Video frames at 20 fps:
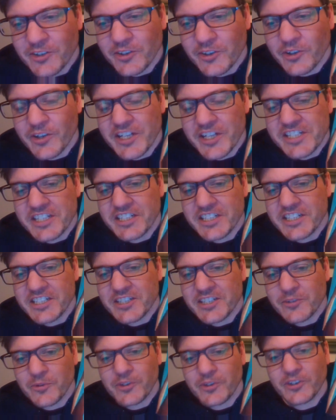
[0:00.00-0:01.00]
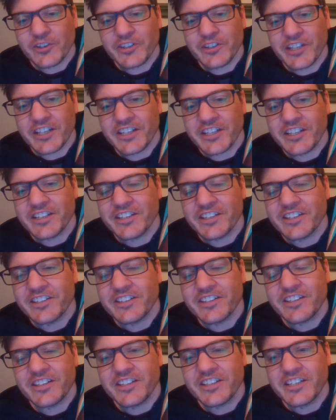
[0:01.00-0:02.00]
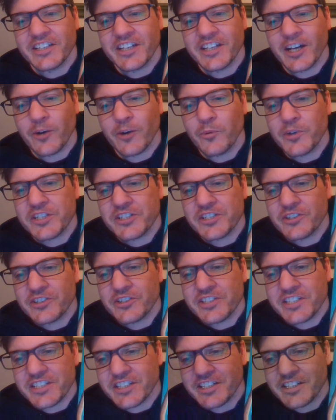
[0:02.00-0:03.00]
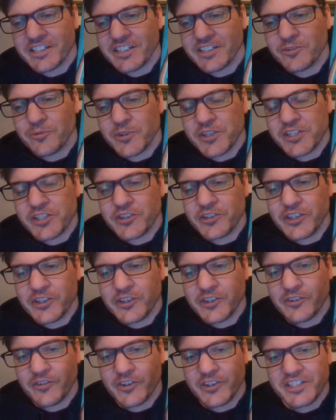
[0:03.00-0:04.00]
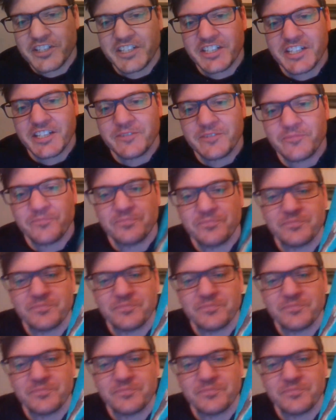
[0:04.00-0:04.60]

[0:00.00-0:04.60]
crazy Discworld and the wizards and the Wizard University.